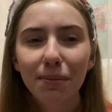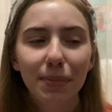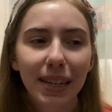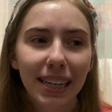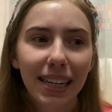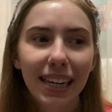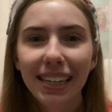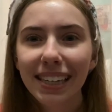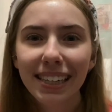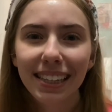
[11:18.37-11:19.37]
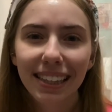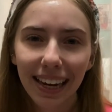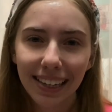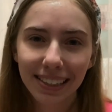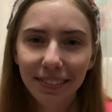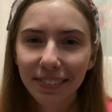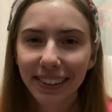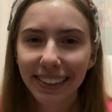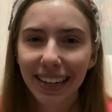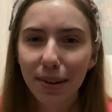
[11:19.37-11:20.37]
but he did it like
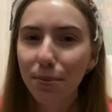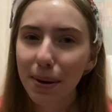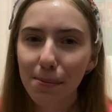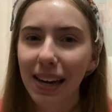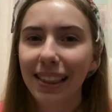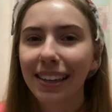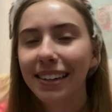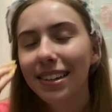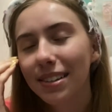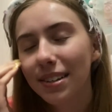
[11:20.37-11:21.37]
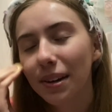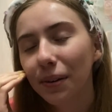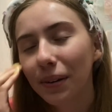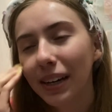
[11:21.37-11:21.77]
differently way back then. So